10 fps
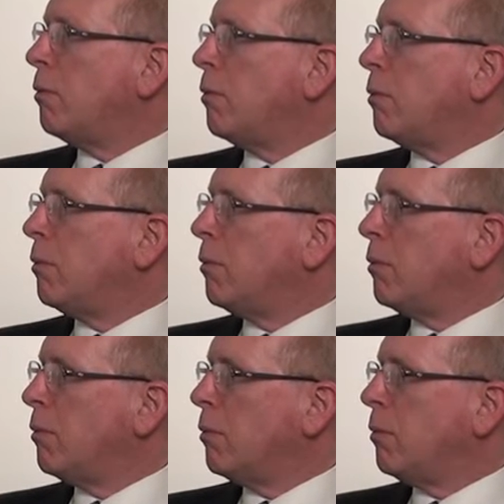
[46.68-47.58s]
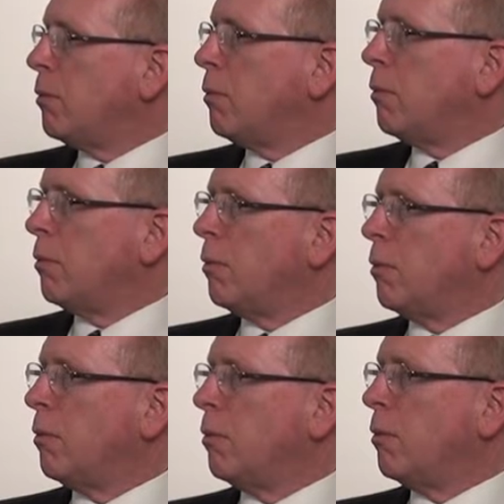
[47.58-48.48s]

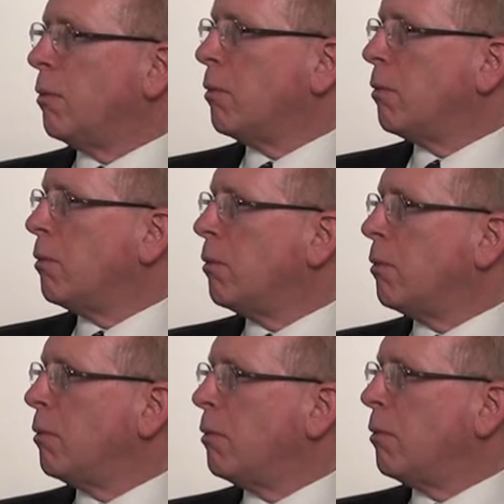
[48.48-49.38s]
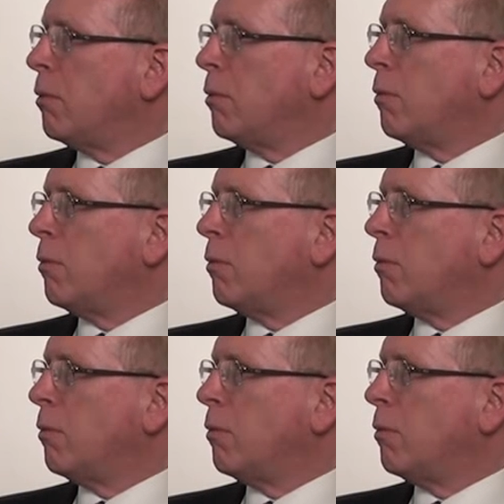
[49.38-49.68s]
(not speaking)